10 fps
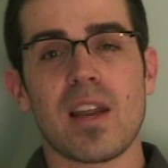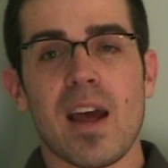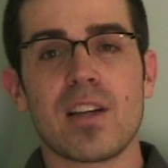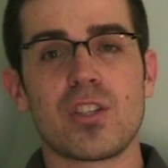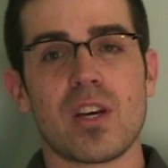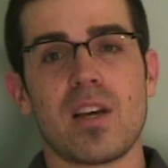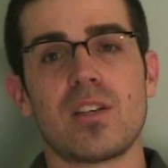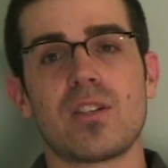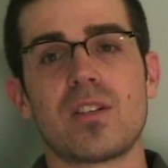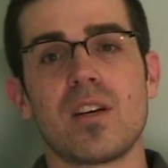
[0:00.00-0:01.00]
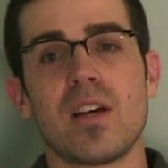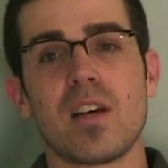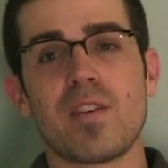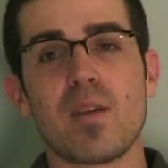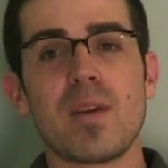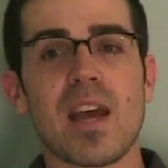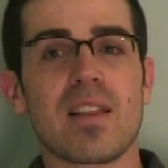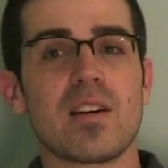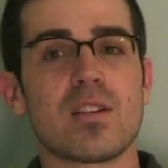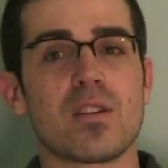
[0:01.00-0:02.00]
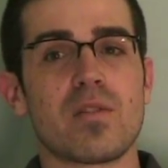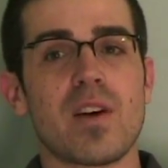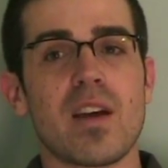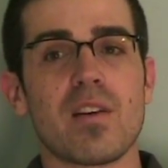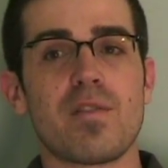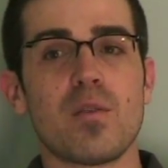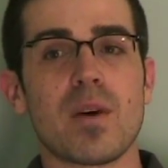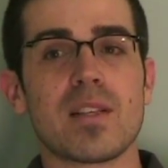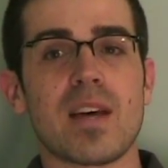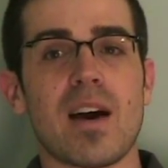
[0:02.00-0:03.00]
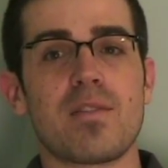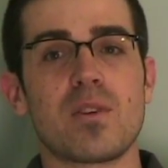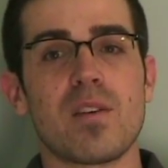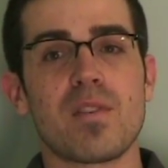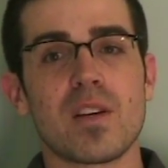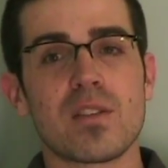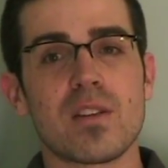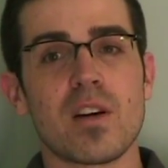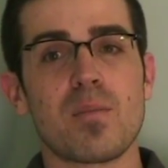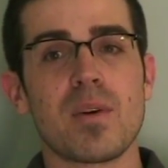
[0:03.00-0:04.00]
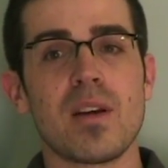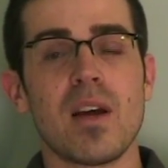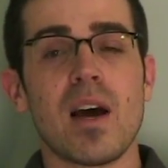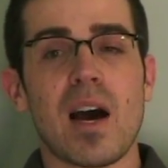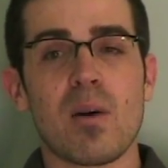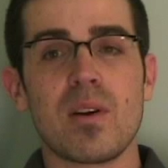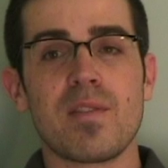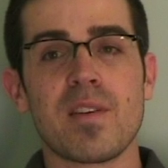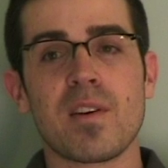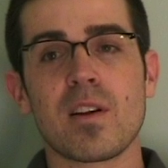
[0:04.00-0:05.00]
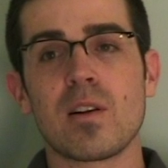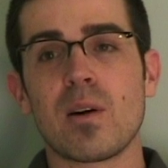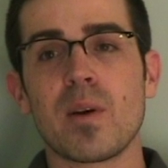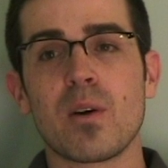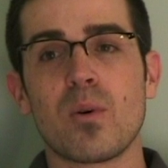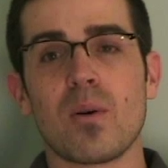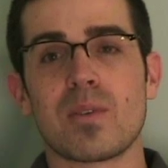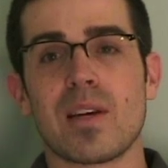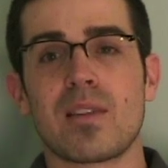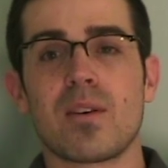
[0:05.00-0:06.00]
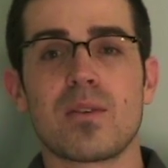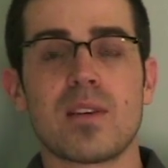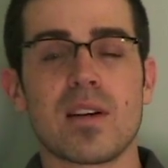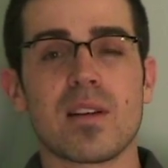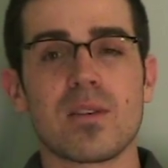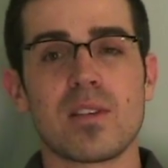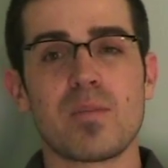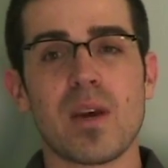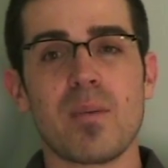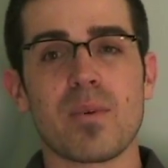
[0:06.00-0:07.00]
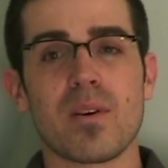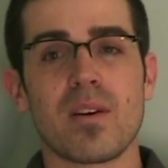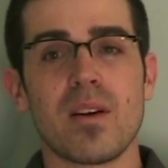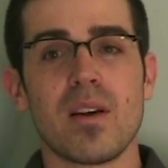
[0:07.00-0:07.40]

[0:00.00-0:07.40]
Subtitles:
and had changed. If I'd been handed a survey a few months after I finished therapy, I would have given glowing quotes like those in Nicolosi's paper.